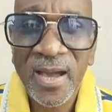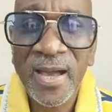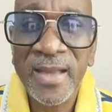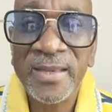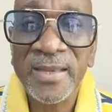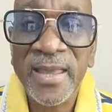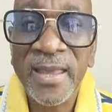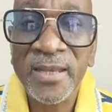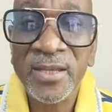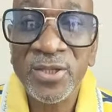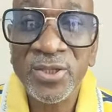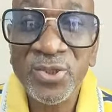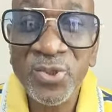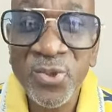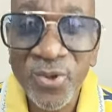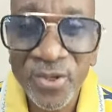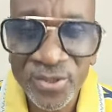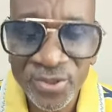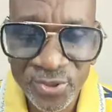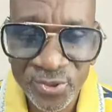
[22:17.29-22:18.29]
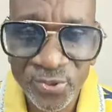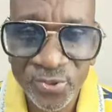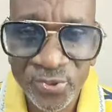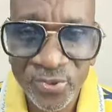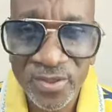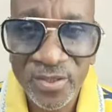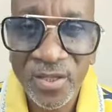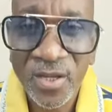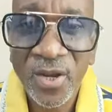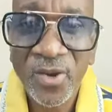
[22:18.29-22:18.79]
and endure
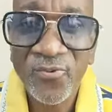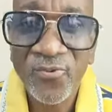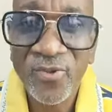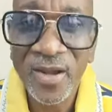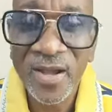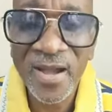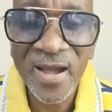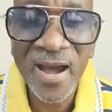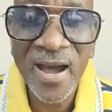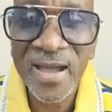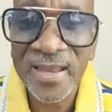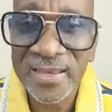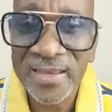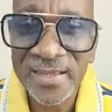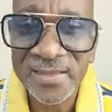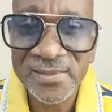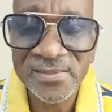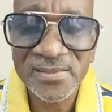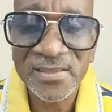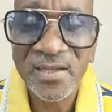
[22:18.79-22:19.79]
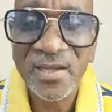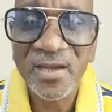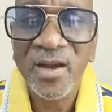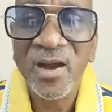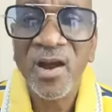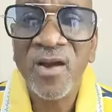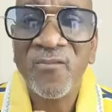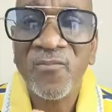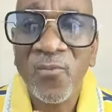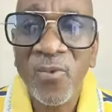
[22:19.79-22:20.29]
truth regardless
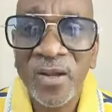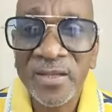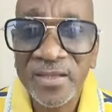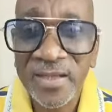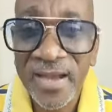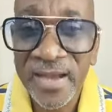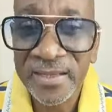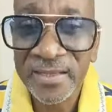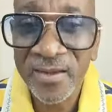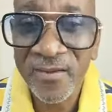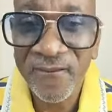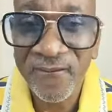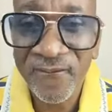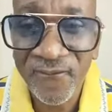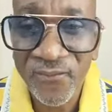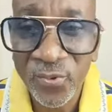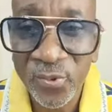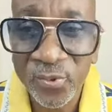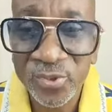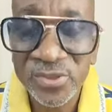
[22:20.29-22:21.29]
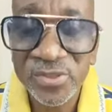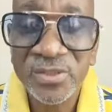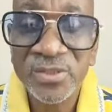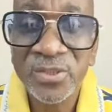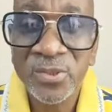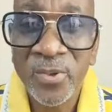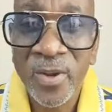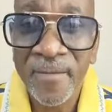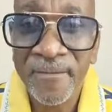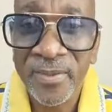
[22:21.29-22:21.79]
of what kind of fruit
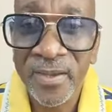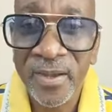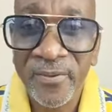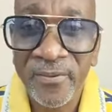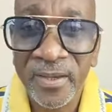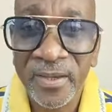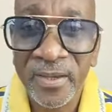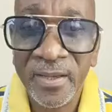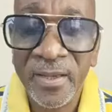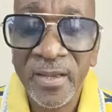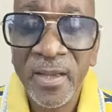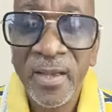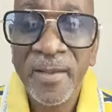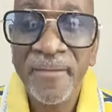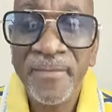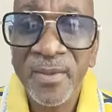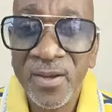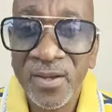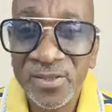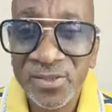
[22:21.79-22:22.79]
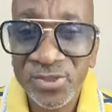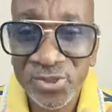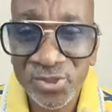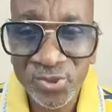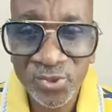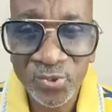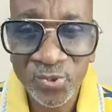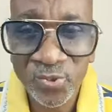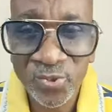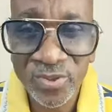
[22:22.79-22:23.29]
you are bearing because
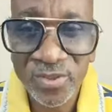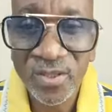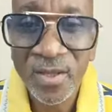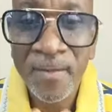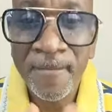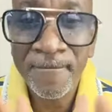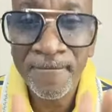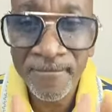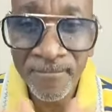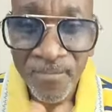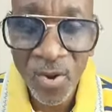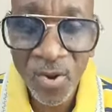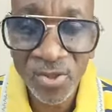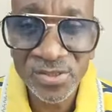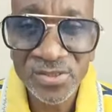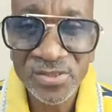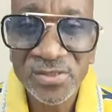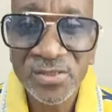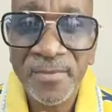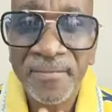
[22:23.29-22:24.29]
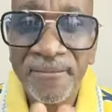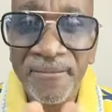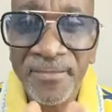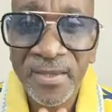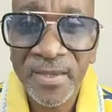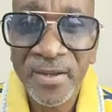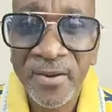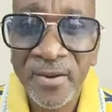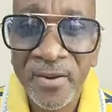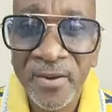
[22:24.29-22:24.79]
truth must
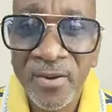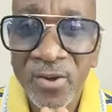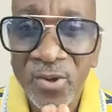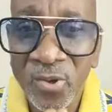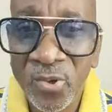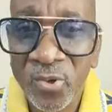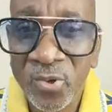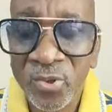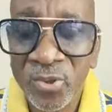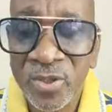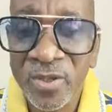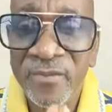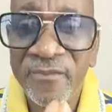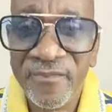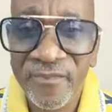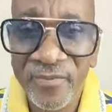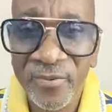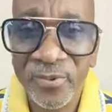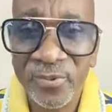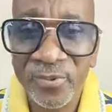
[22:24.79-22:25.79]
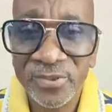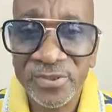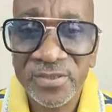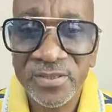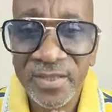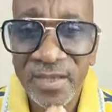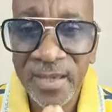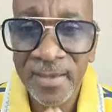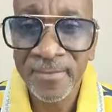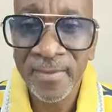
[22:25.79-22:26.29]
bear good fruit.
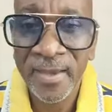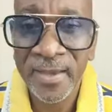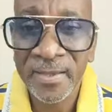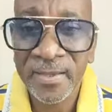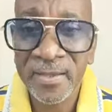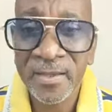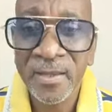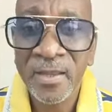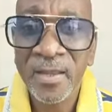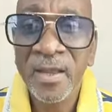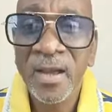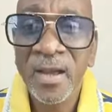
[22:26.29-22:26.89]
Amen?